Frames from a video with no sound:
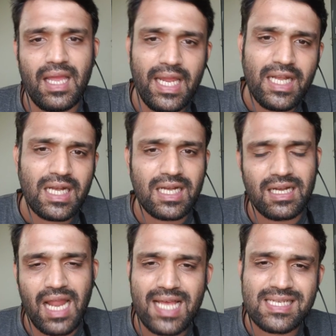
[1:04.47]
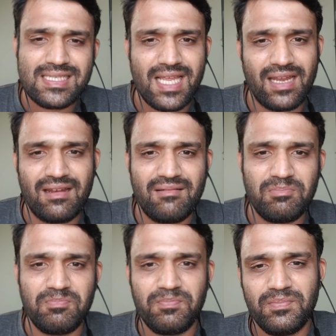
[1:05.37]
it as I said,
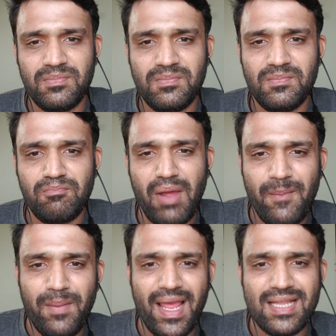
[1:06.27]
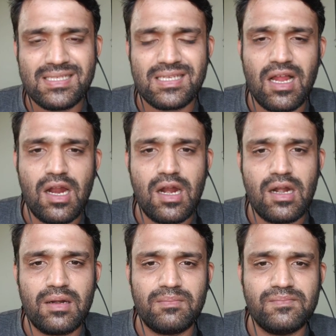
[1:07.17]
my plans
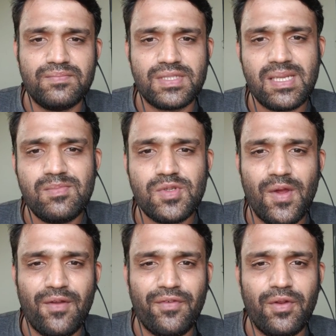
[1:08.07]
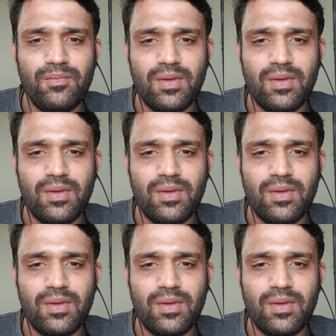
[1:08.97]
are some sort of they